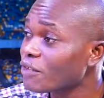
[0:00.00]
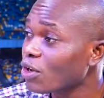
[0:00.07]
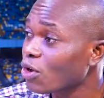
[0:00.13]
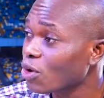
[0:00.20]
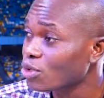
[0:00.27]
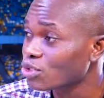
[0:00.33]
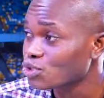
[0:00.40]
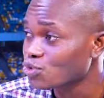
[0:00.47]

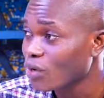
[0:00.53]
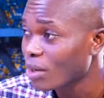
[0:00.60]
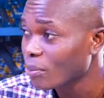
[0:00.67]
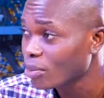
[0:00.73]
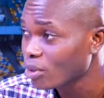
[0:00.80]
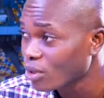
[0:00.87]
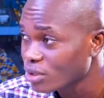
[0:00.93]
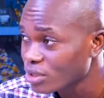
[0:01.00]
cause to
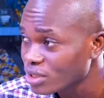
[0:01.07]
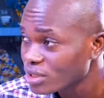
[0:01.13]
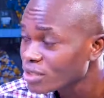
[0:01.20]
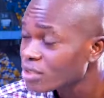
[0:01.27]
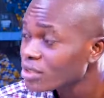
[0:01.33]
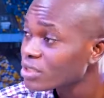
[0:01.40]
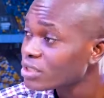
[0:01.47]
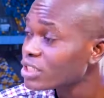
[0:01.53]
applaud
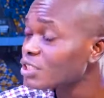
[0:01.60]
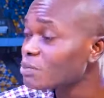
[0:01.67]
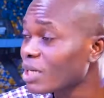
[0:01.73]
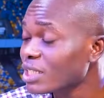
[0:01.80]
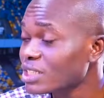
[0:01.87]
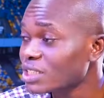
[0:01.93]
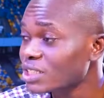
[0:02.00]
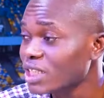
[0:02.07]
this
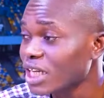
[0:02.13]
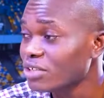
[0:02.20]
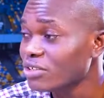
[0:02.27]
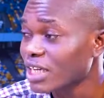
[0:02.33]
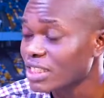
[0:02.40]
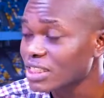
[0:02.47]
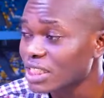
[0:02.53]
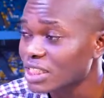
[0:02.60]
Manchester
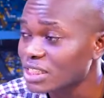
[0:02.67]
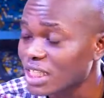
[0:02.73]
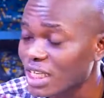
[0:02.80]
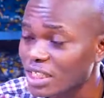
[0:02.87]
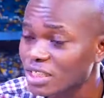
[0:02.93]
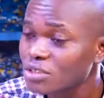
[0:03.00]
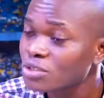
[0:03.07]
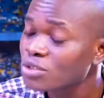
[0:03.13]
United
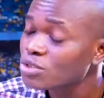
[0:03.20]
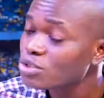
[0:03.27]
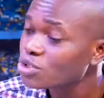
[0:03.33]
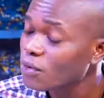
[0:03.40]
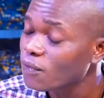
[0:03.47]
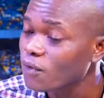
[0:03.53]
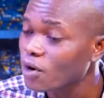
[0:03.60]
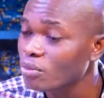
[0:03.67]
side.
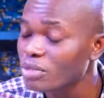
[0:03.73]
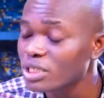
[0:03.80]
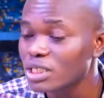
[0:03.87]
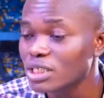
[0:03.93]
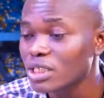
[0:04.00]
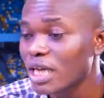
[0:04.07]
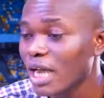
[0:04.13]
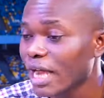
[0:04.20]
So for
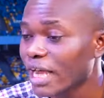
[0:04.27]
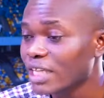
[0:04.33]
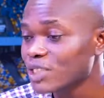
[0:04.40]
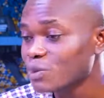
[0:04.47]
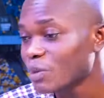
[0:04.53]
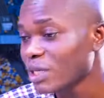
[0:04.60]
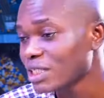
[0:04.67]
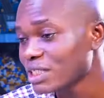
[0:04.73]
me, I
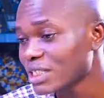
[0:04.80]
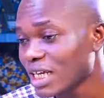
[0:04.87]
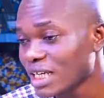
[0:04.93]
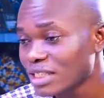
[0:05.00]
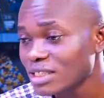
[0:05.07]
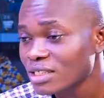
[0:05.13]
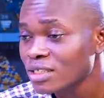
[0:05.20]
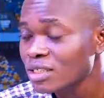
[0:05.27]
expect
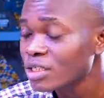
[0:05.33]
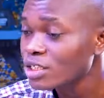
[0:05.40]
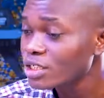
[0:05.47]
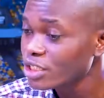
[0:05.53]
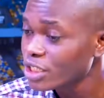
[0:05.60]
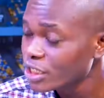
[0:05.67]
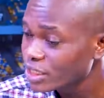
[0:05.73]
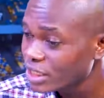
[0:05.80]
that
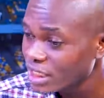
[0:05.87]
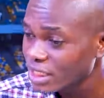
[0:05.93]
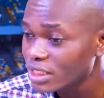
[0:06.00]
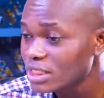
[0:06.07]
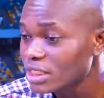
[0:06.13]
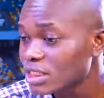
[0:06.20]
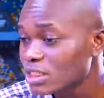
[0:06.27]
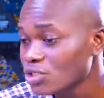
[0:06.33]
they take
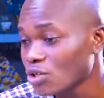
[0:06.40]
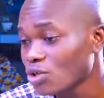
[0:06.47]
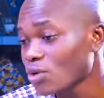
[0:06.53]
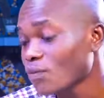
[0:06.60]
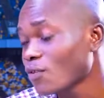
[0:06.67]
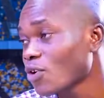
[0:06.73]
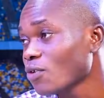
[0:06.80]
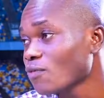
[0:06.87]
this sort
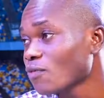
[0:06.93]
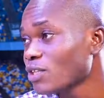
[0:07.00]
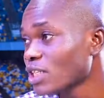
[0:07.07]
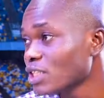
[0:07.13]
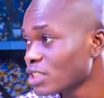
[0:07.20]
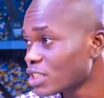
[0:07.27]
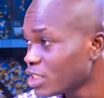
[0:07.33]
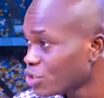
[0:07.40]
of
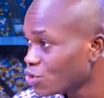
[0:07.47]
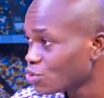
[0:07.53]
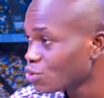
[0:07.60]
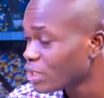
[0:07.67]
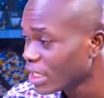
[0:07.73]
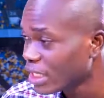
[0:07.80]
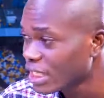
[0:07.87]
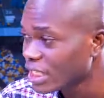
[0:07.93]
confidence into
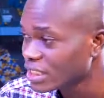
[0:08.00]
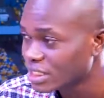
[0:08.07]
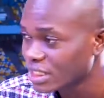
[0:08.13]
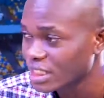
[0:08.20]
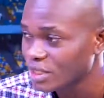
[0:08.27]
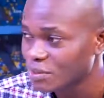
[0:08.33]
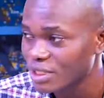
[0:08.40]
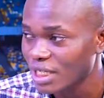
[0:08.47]
their next
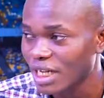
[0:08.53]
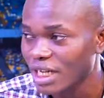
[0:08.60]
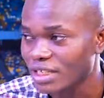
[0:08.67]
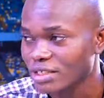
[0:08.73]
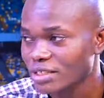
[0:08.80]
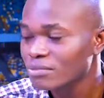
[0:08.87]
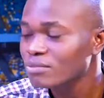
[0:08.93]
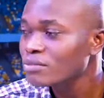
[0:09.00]
games
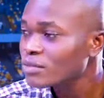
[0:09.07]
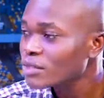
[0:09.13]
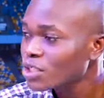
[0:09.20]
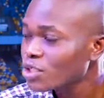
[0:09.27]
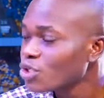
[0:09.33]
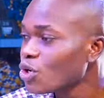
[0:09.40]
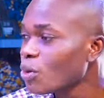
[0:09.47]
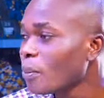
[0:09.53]
and,
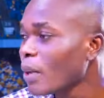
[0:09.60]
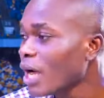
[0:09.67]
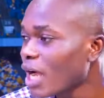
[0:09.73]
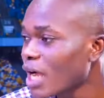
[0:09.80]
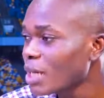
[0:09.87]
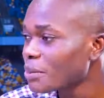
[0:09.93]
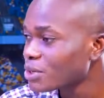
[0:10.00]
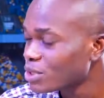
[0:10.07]
you know,
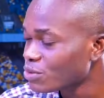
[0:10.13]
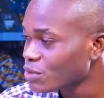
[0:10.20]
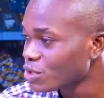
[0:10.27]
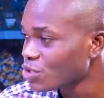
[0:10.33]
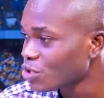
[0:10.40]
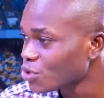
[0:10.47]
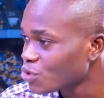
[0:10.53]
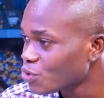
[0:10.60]
perhaps
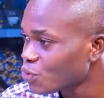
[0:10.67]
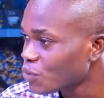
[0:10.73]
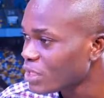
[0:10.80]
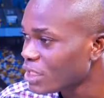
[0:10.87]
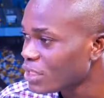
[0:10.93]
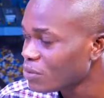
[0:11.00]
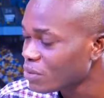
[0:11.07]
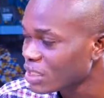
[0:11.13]
return to
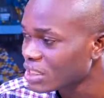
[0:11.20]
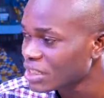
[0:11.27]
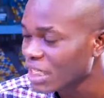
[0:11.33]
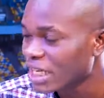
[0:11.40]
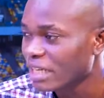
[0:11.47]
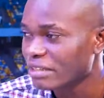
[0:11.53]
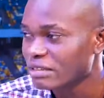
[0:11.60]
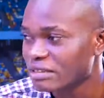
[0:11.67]
winning ways
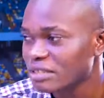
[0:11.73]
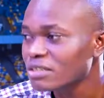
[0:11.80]
and